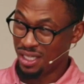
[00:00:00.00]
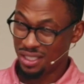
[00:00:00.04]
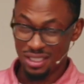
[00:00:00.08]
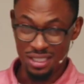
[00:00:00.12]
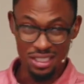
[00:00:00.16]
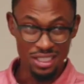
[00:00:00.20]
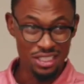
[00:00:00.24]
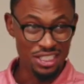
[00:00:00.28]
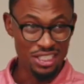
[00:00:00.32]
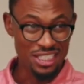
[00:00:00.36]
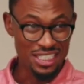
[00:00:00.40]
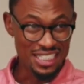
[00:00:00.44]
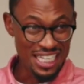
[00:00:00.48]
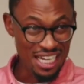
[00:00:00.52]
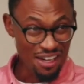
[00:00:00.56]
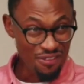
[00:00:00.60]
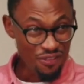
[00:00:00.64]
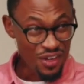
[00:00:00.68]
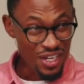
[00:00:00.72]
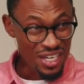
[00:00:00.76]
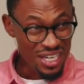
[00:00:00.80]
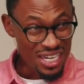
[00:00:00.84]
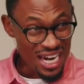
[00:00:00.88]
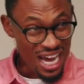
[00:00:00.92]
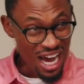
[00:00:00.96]
But you
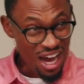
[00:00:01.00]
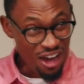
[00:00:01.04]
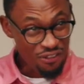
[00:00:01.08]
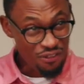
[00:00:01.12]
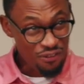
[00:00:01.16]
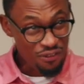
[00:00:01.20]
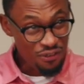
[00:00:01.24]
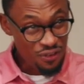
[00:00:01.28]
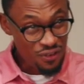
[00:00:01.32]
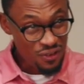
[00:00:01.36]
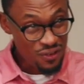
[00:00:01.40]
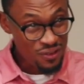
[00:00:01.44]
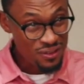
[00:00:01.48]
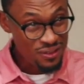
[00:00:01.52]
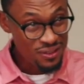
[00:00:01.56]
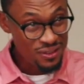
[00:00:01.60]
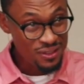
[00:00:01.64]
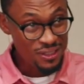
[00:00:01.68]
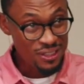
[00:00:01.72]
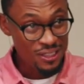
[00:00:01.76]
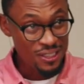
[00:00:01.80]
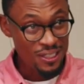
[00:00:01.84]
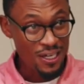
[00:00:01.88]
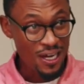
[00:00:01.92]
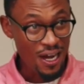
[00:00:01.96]
give enough
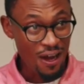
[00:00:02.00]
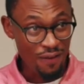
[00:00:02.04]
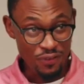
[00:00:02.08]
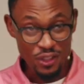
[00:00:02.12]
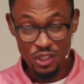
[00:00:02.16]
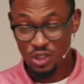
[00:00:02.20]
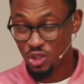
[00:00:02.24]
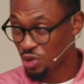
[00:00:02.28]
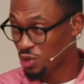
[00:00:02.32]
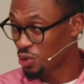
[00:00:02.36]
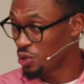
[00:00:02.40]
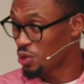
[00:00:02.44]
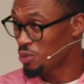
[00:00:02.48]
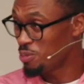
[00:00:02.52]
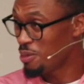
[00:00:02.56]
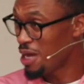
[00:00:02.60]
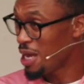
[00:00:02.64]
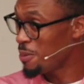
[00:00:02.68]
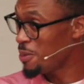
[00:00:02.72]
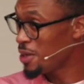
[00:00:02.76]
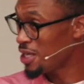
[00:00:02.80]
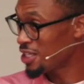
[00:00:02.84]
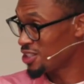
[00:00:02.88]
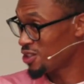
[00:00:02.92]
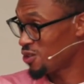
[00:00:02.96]
of the
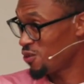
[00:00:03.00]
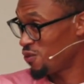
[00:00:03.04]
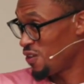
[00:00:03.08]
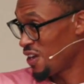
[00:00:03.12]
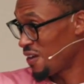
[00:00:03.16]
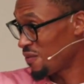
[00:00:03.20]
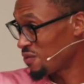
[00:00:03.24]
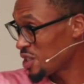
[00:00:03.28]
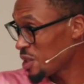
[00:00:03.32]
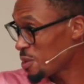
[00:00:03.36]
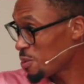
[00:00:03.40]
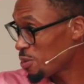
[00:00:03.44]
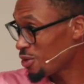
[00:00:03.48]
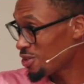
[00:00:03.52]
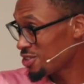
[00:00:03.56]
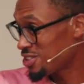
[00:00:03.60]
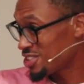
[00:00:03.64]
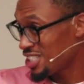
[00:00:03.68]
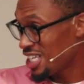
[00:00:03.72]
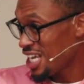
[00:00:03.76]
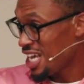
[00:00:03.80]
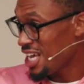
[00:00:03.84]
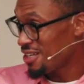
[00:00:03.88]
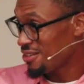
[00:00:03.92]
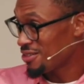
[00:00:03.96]
truth, maybe it's
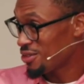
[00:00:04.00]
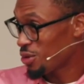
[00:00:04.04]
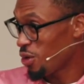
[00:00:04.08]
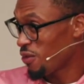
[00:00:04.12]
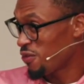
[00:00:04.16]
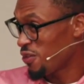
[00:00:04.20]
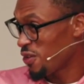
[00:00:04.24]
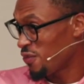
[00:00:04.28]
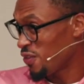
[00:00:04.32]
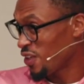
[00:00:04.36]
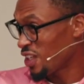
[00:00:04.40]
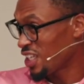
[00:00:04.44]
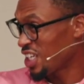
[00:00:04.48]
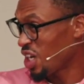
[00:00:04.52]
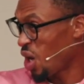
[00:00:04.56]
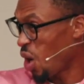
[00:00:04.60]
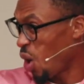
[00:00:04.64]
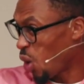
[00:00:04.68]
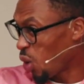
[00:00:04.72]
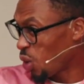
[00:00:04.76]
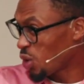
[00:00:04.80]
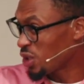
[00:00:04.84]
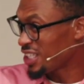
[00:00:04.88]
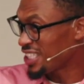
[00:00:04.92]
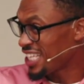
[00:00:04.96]
50%, or if you're
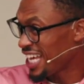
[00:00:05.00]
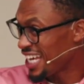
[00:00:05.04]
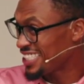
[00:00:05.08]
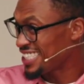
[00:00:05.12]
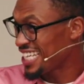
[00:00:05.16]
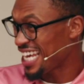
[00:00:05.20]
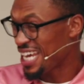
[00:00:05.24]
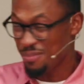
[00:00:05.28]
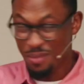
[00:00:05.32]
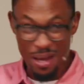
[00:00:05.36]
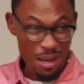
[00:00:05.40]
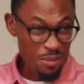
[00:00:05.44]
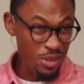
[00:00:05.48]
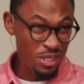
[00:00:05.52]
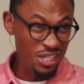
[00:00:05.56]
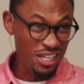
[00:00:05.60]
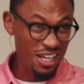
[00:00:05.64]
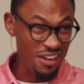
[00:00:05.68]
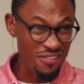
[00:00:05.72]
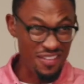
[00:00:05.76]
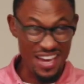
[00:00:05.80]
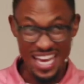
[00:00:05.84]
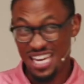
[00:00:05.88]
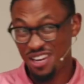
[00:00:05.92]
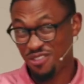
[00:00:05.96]
feeling holy that day,
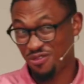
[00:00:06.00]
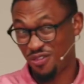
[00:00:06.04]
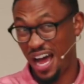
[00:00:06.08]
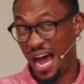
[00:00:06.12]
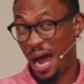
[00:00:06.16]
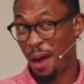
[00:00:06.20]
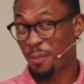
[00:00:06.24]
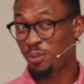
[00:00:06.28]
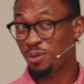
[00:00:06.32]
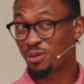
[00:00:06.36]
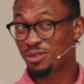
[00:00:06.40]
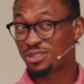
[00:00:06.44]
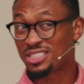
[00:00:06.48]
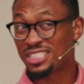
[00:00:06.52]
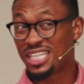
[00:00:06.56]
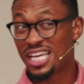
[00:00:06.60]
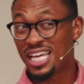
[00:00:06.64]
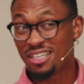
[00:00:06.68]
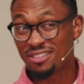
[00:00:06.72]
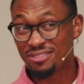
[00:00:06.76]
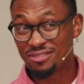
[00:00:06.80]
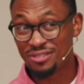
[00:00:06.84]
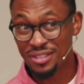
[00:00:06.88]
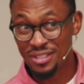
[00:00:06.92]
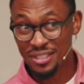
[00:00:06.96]
maybe you give
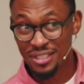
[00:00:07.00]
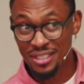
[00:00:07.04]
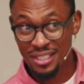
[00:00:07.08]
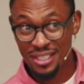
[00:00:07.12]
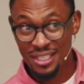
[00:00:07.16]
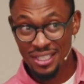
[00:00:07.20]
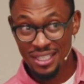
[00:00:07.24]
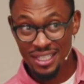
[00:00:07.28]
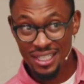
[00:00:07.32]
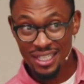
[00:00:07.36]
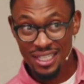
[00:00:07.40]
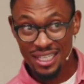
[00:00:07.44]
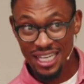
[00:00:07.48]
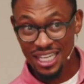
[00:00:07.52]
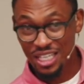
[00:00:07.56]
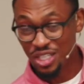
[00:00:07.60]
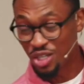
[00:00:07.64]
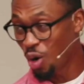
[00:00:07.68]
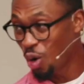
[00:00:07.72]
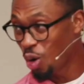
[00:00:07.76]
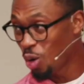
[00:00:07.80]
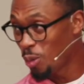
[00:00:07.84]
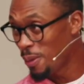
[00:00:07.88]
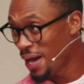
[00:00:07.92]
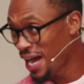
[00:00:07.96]
85%,
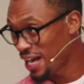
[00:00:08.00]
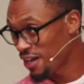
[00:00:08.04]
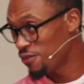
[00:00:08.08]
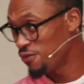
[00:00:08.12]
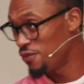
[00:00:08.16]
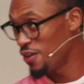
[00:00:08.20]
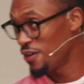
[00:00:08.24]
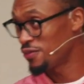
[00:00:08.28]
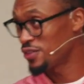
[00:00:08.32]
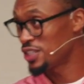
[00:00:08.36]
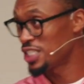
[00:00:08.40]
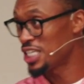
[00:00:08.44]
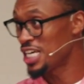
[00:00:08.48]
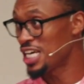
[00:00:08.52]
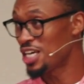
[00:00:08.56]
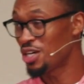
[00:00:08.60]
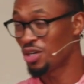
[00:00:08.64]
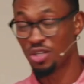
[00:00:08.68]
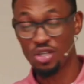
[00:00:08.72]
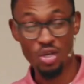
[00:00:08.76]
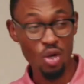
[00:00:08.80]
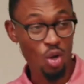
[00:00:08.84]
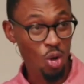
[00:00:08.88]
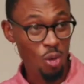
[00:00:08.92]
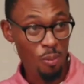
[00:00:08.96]
and you hold back
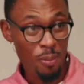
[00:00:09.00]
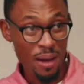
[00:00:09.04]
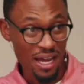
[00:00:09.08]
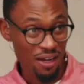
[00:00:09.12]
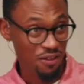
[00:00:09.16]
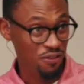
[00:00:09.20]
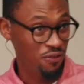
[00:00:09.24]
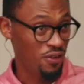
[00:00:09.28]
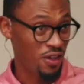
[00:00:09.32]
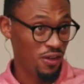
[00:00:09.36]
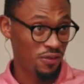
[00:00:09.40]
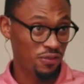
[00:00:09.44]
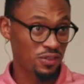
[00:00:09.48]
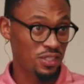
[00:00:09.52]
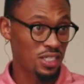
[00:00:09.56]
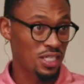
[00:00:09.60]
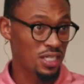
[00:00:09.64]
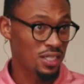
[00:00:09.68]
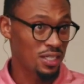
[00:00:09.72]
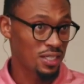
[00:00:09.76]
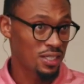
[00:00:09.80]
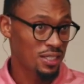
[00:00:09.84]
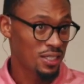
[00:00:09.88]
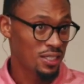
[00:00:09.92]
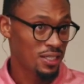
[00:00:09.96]
15, or you hold back
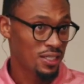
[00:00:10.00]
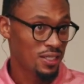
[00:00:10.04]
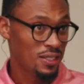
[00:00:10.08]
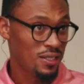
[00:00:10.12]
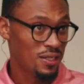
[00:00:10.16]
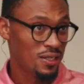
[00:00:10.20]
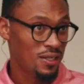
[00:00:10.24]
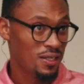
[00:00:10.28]
50,